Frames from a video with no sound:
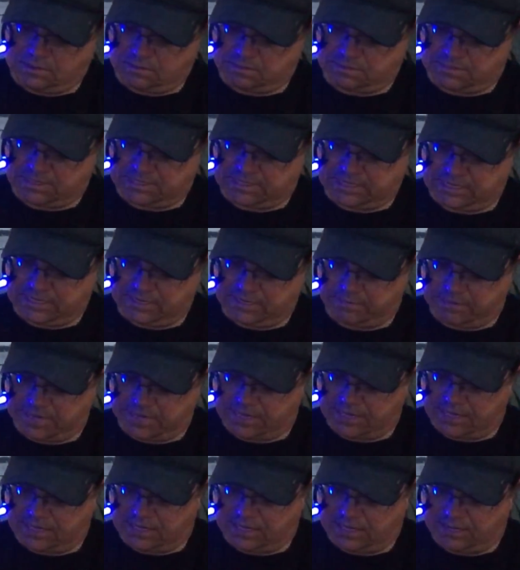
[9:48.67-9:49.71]
I'm going to have to dig my
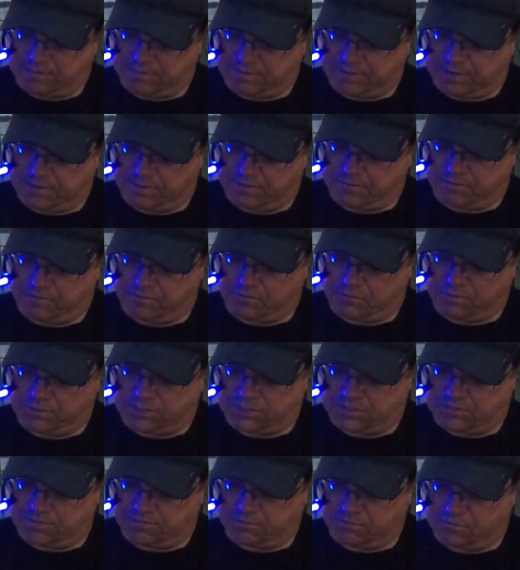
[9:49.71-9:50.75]
headlamp out before
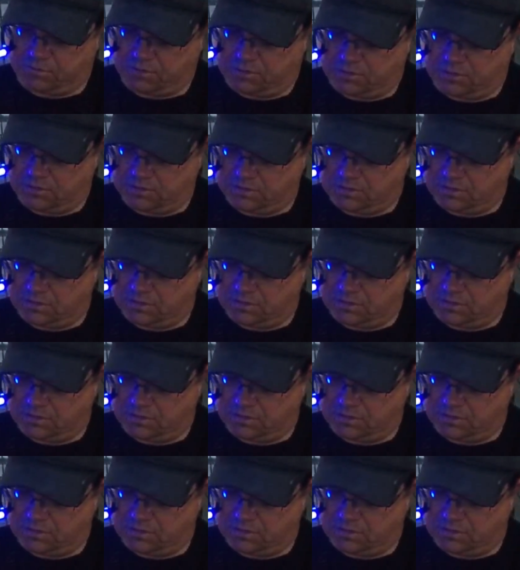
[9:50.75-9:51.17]
it's over with.